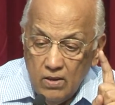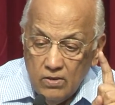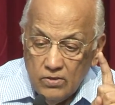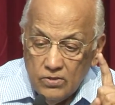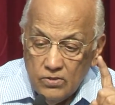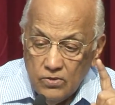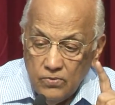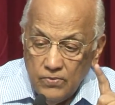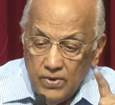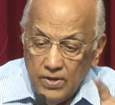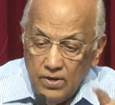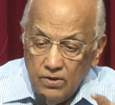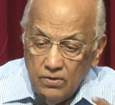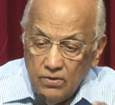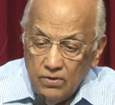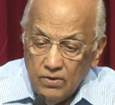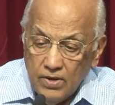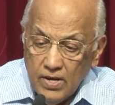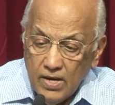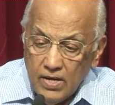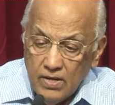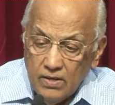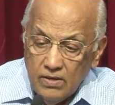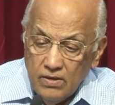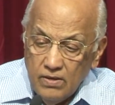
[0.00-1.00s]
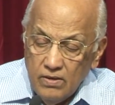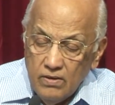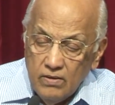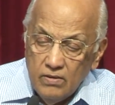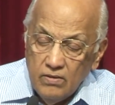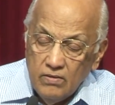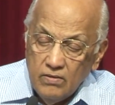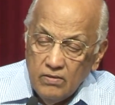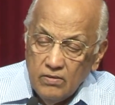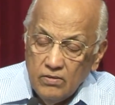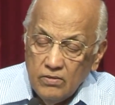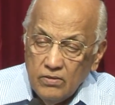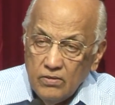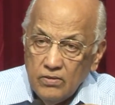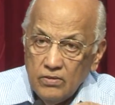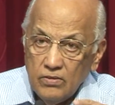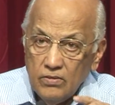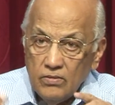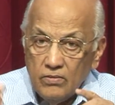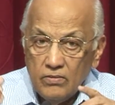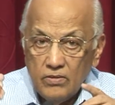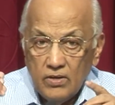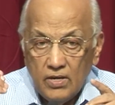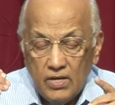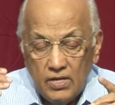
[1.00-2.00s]
So when you look at
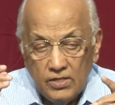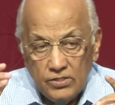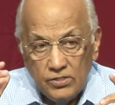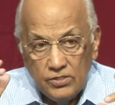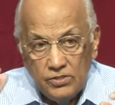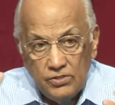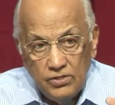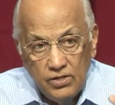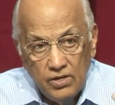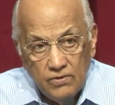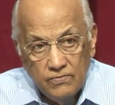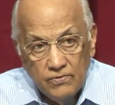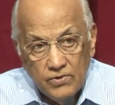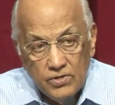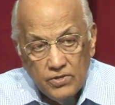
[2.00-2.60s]
the history of